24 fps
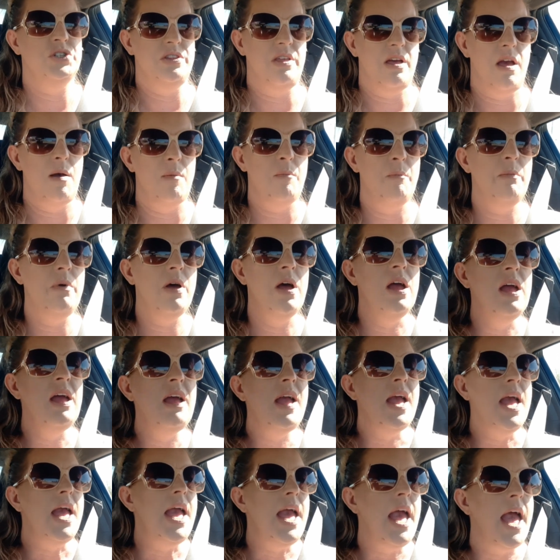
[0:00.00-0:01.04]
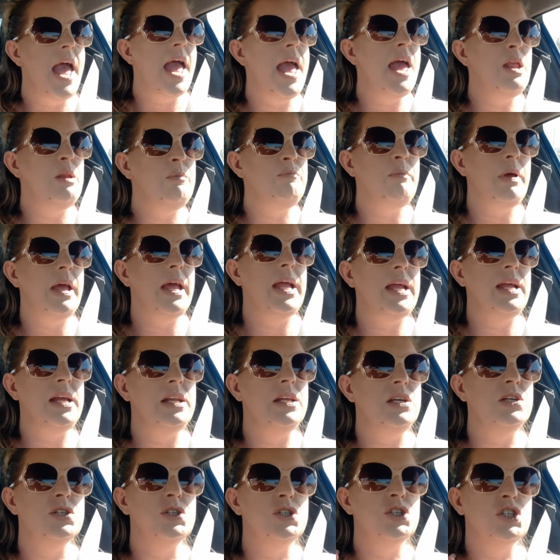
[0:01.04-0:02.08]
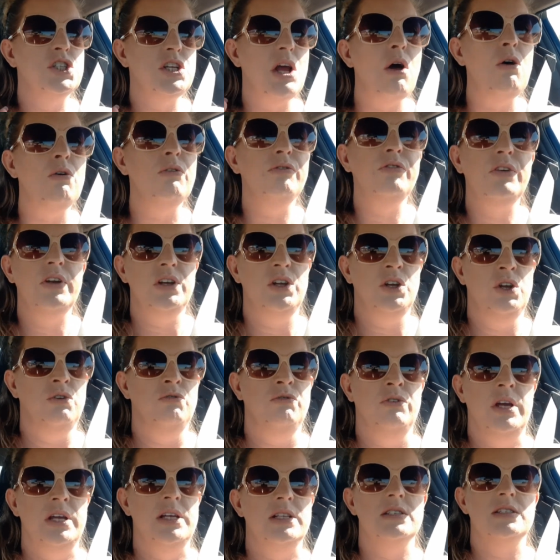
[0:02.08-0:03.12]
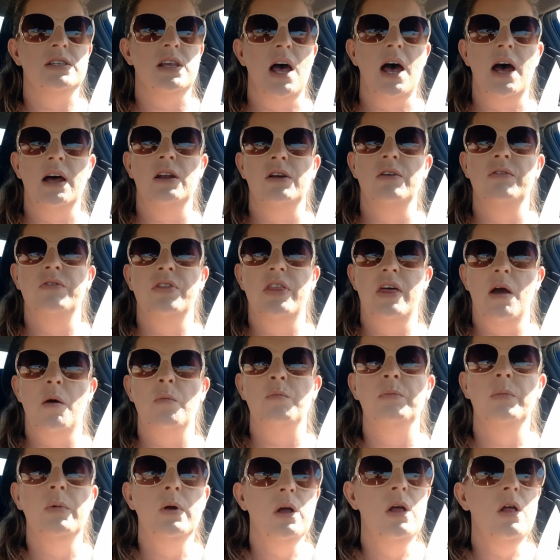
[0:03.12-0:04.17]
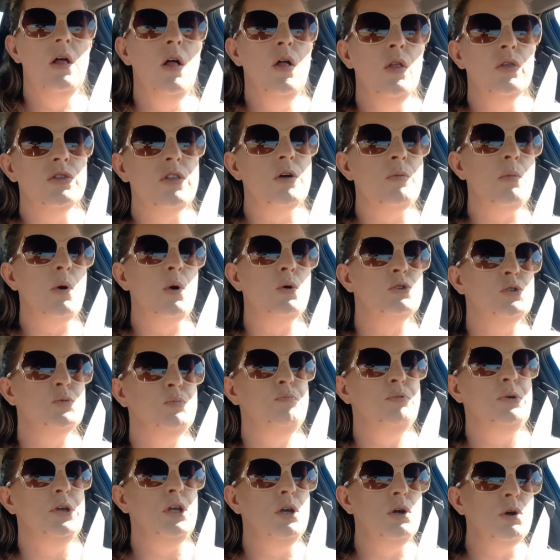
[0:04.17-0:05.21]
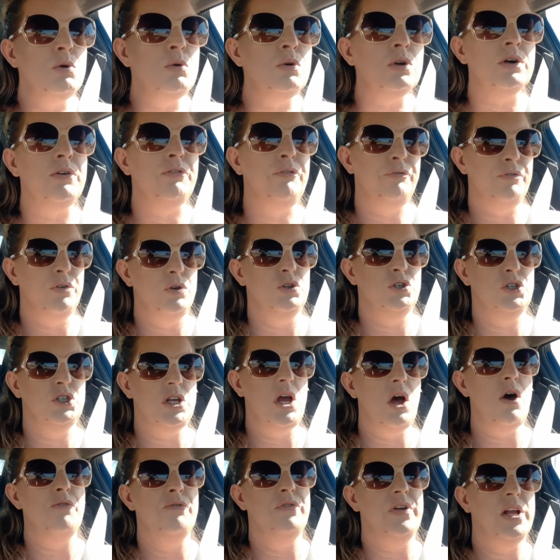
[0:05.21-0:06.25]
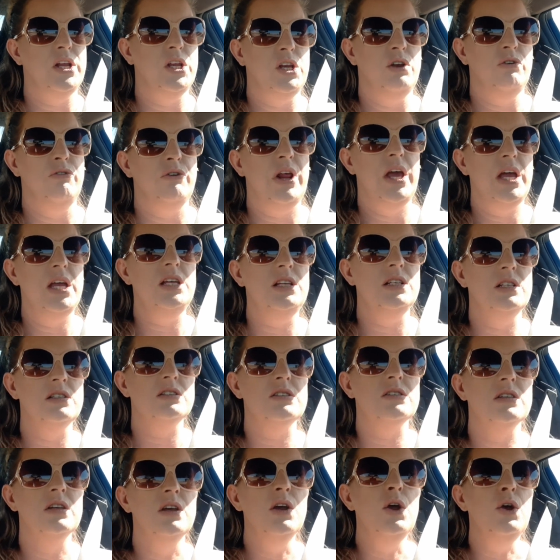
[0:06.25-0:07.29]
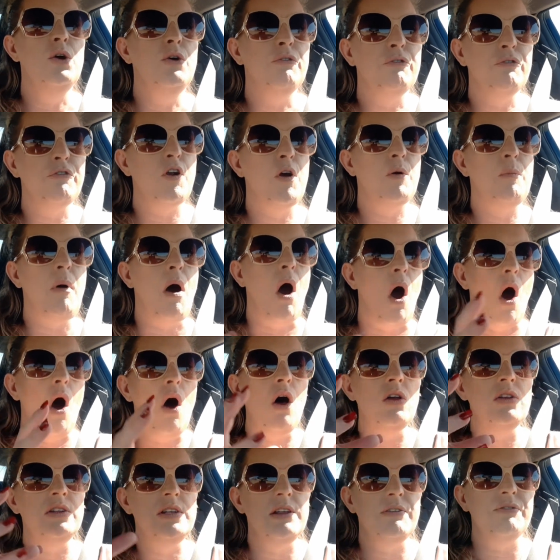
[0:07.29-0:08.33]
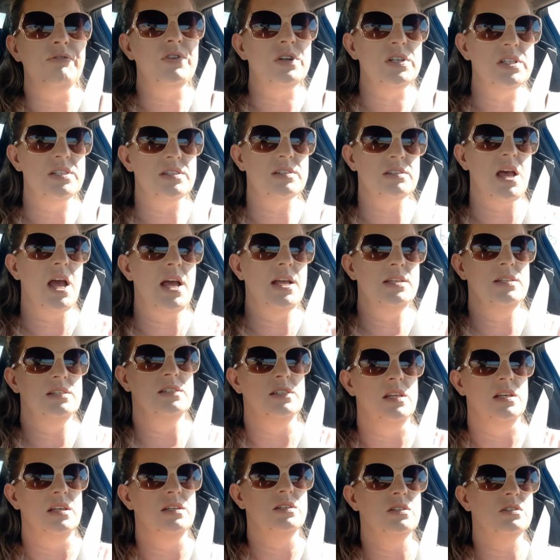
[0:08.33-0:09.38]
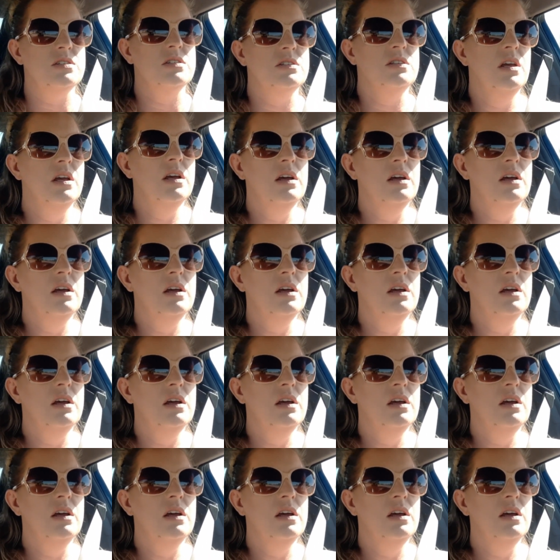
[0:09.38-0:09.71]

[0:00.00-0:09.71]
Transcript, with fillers: them and made shelving units out of them. The most beautiful shelving units from all different sizes.